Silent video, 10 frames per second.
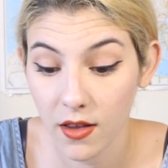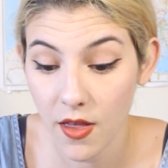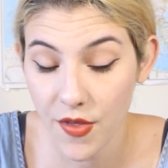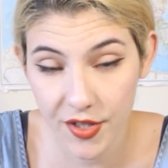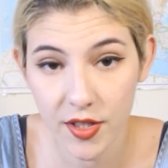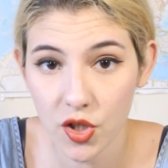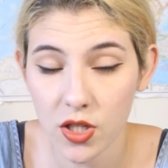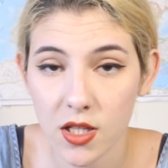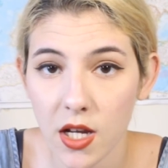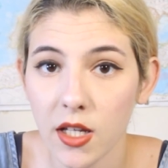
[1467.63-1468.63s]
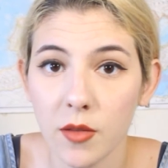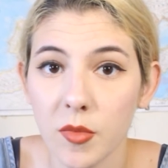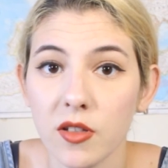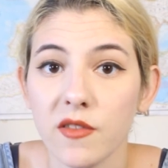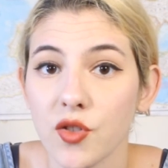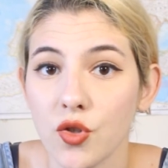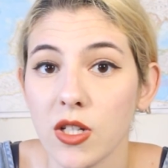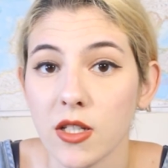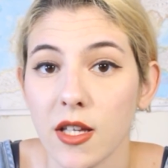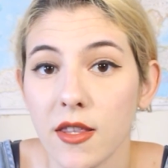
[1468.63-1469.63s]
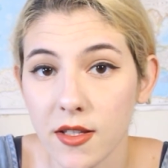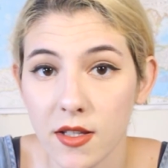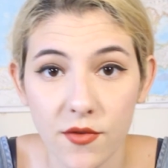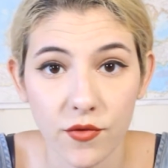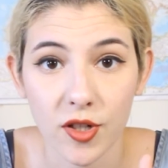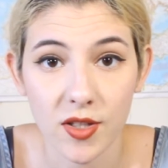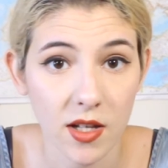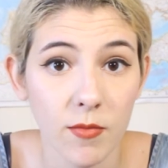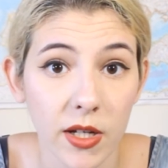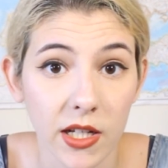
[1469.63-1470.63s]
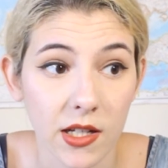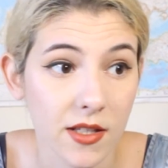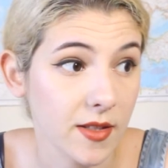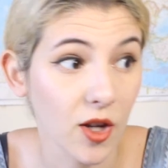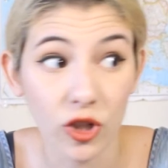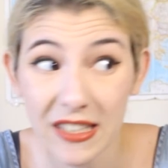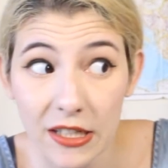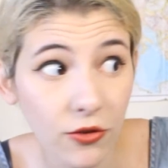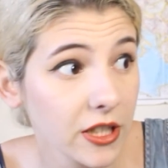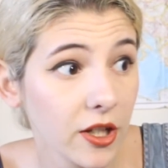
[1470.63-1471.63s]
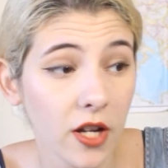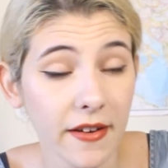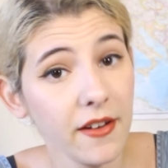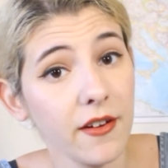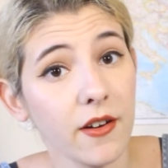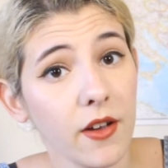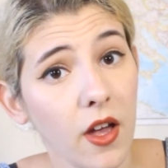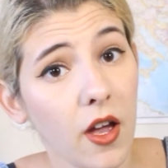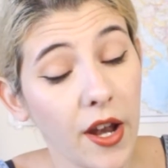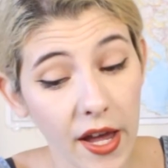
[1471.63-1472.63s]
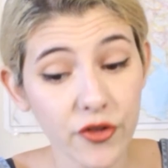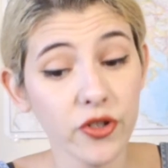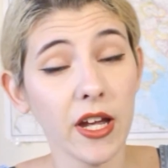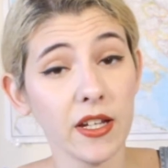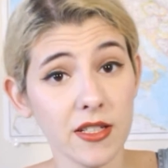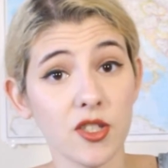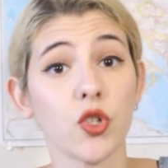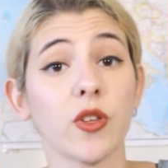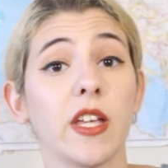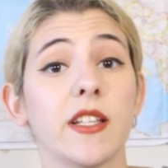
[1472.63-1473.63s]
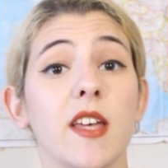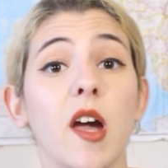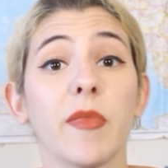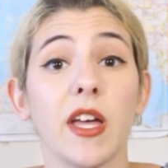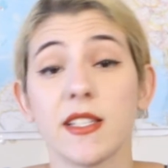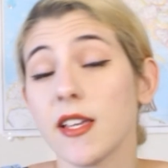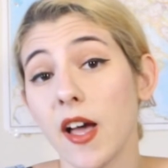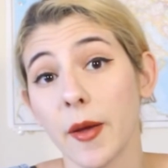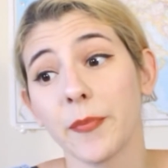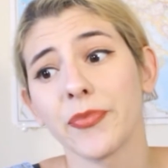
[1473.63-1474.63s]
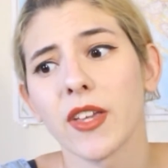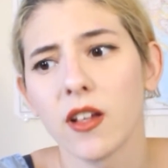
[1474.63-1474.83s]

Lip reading: this is just lying in the middle of the street and this is for somebody, it's clearly not here. And actually I did took that time,